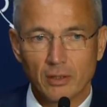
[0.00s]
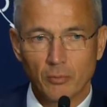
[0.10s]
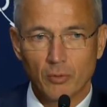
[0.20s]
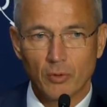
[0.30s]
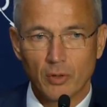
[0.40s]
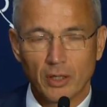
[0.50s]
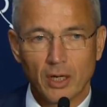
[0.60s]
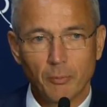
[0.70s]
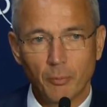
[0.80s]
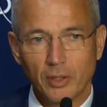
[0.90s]
The more
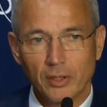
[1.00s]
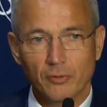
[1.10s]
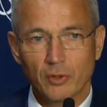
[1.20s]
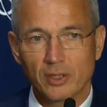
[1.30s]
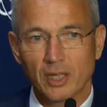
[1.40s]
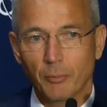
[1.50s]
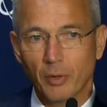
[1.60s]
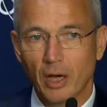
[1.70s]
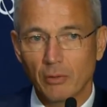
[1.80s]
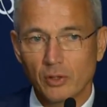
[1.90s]
companies, for
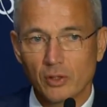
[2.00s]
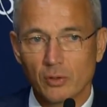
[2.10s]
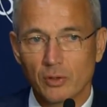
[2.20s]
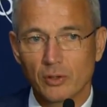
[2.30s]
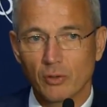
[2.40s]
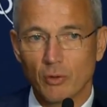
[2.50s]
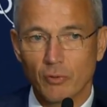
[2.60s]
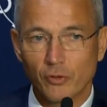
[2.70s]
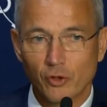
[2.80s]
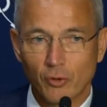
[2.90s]
example, outsource or
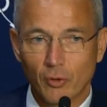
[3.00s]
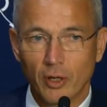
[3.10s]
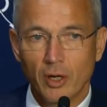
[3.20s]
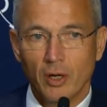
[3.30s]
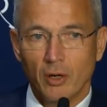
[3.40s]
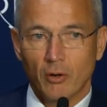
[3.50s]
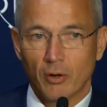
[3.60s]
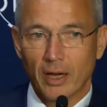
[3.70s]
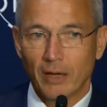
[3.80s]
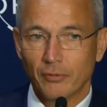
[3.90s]
offshore
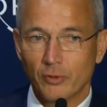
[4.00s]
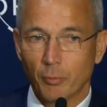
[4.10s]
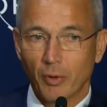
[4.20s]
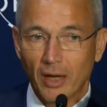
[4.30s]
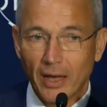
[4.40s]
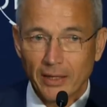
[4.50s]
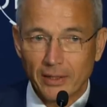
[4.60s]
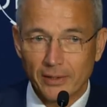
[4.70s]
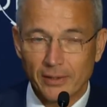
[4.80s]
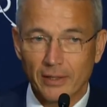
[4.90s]
or have
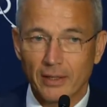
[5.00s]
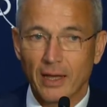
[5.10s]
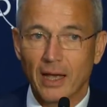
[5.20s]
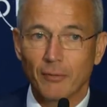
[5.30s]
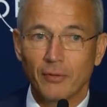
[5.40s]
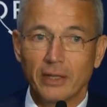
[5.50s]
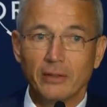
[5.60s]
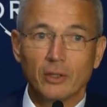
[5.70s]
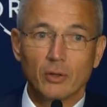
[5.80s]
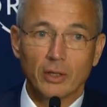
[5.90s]
suppliers, uh, have
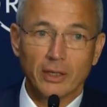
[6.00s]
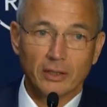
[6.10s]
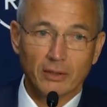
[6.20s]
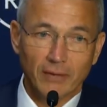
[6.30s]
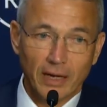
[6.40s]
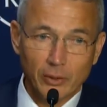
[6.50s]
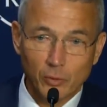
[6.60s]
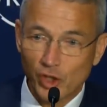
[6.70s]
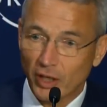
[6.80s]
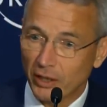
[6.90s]
interconnected value
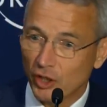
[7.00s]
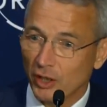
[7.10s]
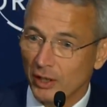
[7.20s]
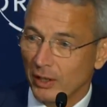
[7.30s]
chains,